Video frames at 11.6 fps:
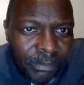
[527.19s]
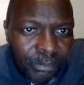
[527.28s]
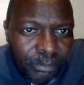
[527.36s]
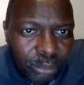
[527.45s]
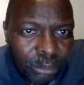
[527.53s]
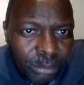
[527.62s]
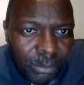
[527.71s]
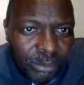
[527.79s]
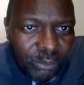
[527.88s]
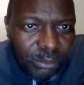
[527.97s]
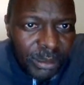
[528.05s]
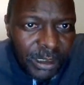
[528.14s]
problems
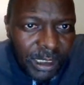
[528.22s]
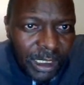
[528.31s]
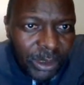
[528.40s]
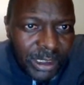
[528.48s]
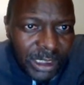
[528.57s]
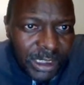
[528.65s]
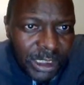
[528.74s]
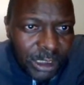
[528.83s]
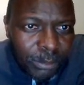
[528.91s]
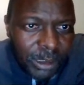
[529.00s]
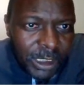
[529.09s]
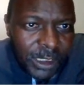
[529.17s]
for me. I was just
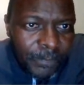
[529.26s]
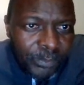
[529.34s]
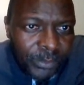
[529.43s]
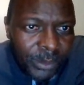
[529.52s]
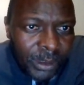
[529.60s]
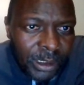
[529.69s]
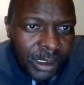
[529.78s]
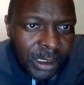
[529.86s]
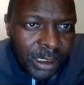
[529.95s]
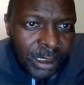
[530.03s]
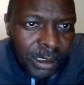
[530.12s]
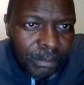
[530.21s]
explaining,
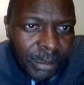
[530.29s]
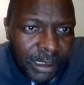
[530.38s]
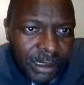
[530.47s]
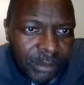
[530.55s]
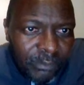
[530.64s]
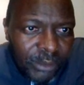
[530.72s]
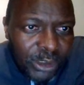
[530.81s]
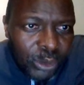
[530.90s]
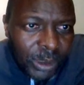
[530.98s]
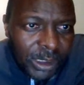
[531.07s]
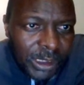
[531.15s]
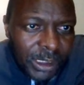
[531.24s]
but
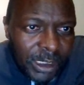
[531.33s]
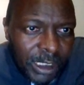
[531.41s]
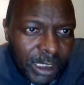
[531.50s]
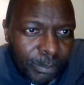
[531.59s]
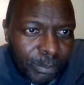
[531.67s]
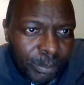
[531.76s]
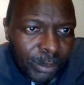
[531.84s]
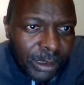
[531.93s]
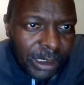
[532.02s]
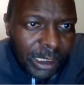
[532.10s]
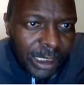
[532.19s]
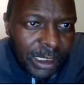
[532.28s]
visually they
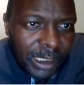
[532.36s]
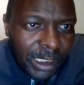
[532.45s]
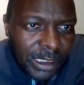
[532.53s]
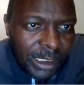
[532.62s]
create